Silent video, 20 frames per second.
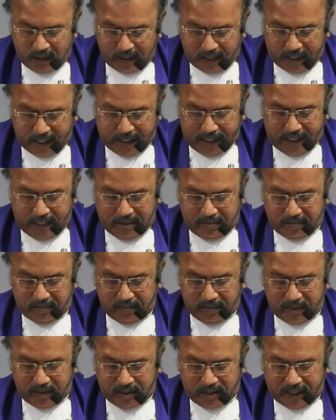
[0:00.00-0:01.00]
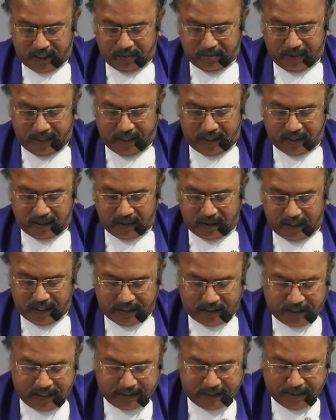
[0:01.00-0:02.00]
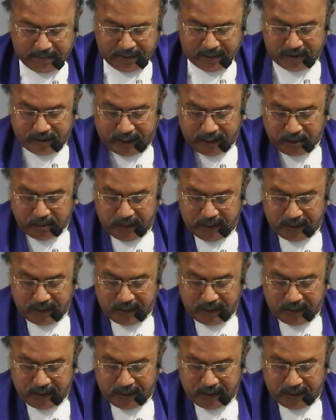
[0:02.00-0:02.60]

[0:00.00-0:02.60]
Here I am, send me. Isaiah chapter 6,